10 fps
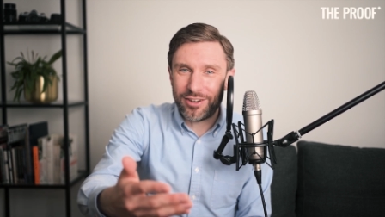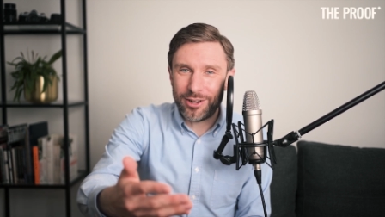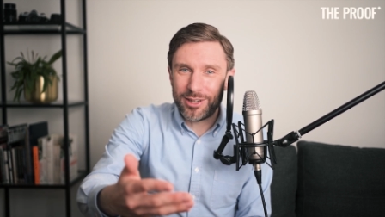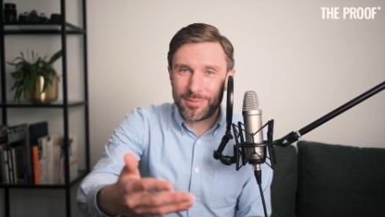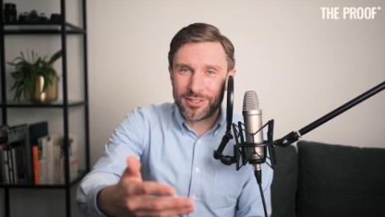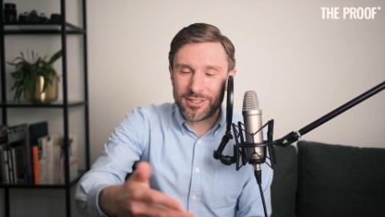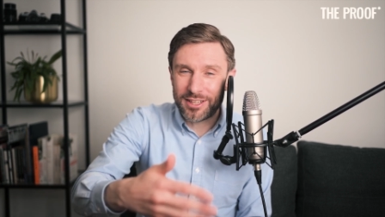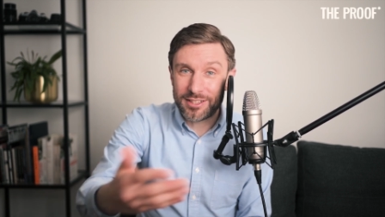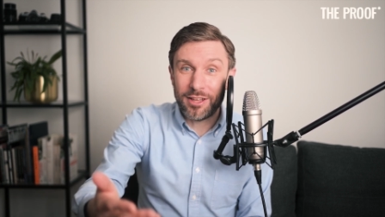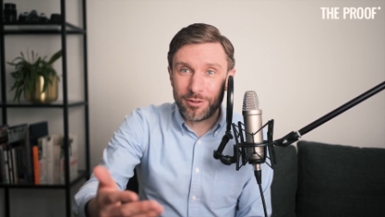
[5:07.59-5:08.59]
I already mentioned
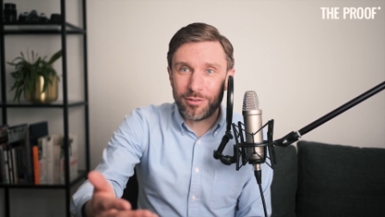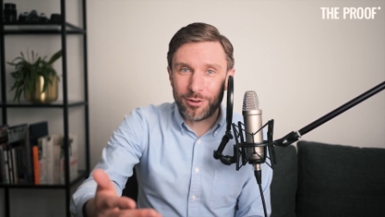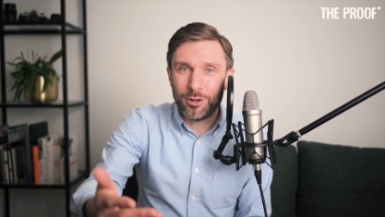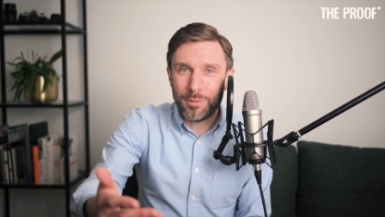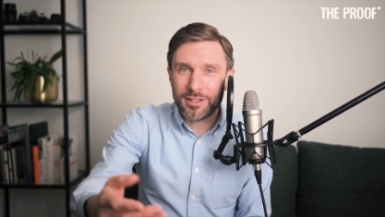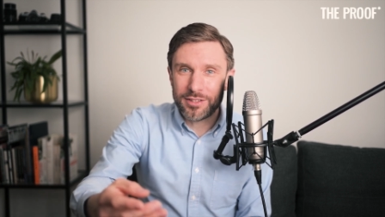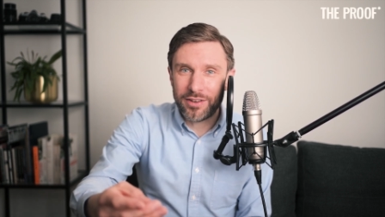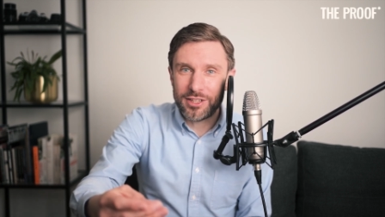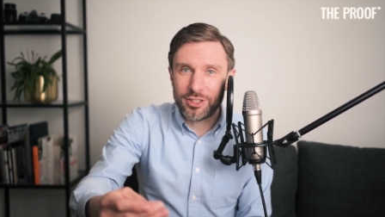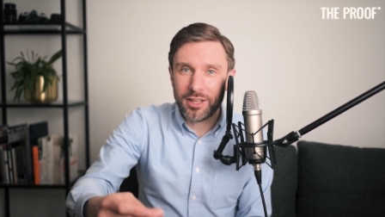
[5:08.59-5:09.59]
that's another of the hallmarks of
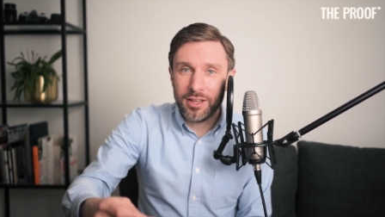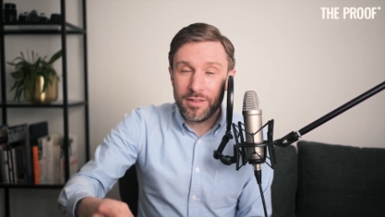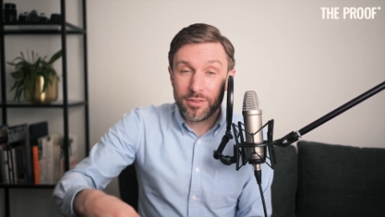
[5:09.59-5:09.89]
aging.